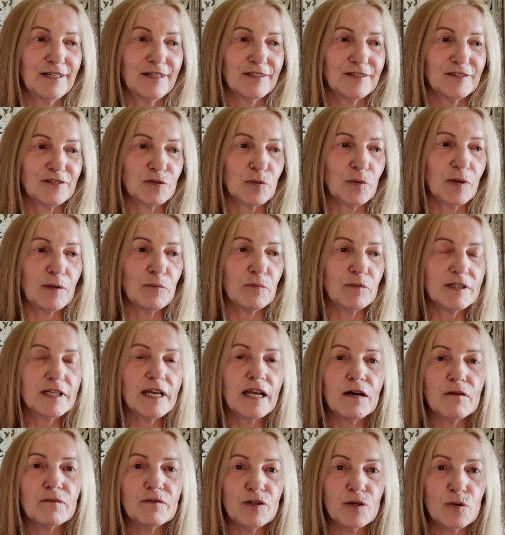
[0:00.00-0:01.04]
So I would
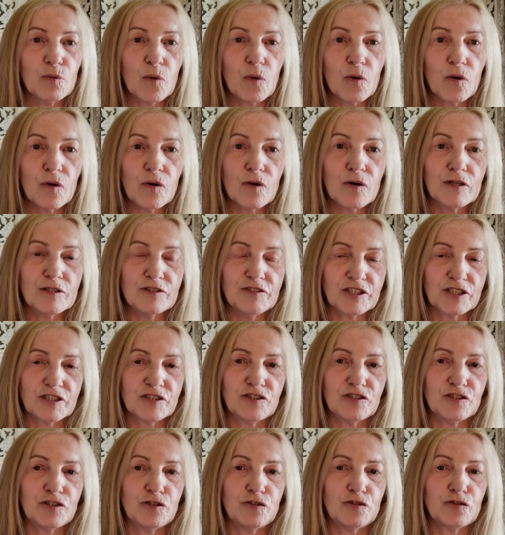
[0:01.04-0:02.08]
love you all
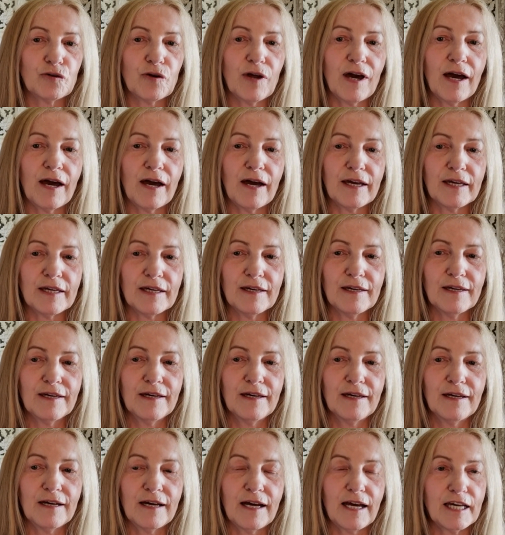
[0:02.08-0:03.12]
just to try
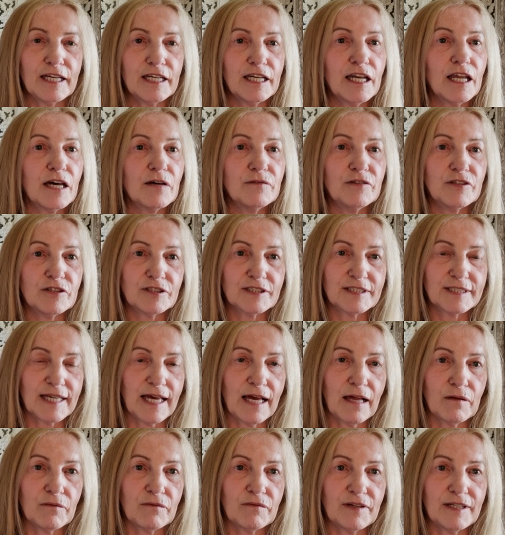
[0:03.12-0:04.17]
and love
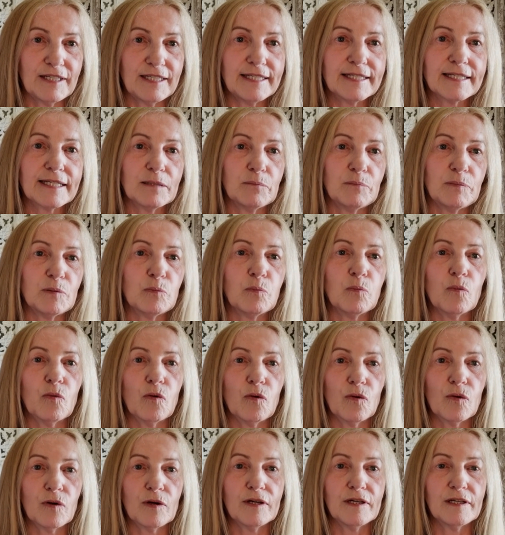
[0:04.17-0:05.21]
yourself a little bit
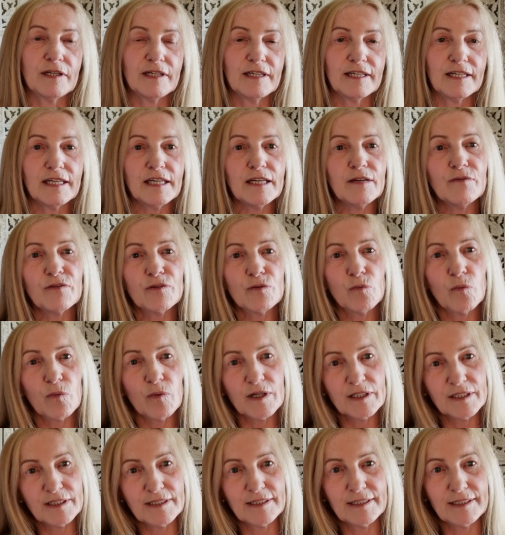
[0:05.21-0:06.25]
more, even
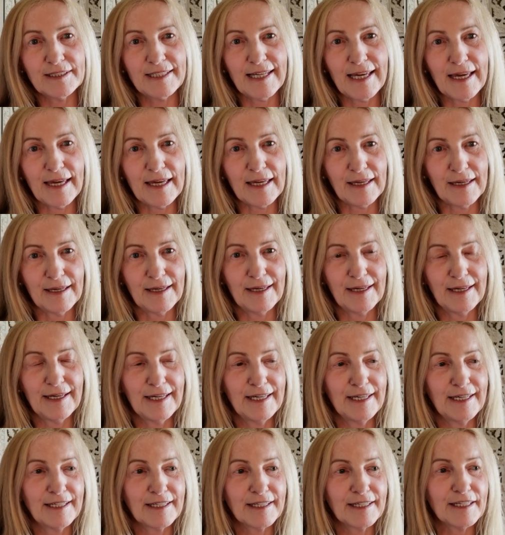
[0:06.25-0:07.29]
once a day.
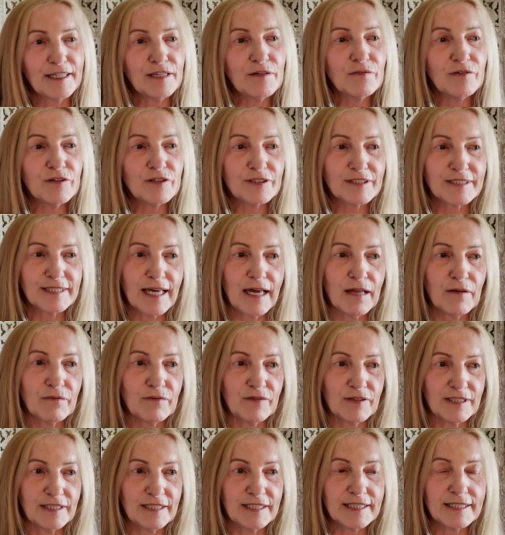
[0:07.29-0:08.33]
Give yourself
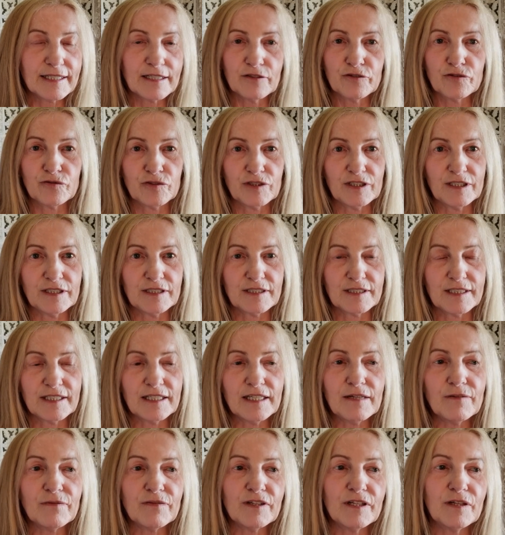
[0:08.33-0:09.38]
a little treat,
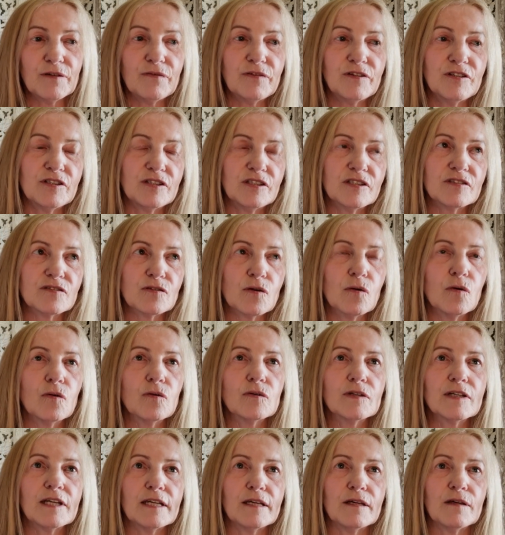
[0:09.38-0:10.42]
even if it is
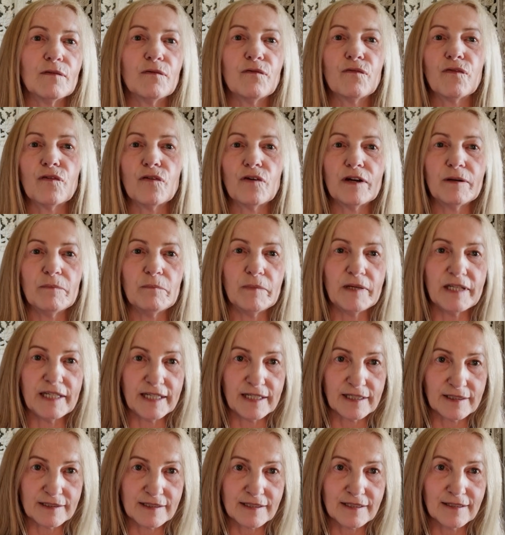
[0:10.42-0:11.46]
only for a
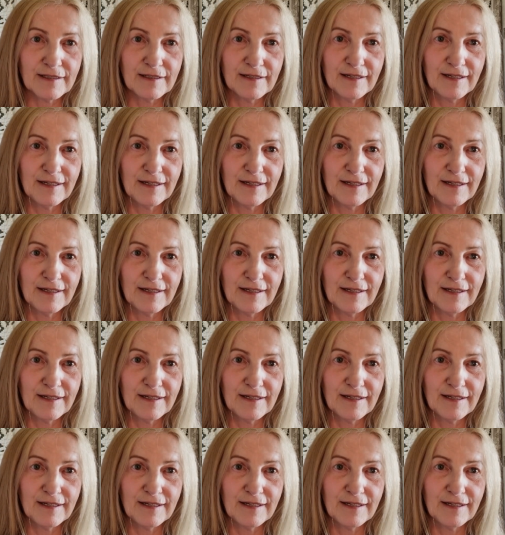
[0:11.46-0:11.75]
minute.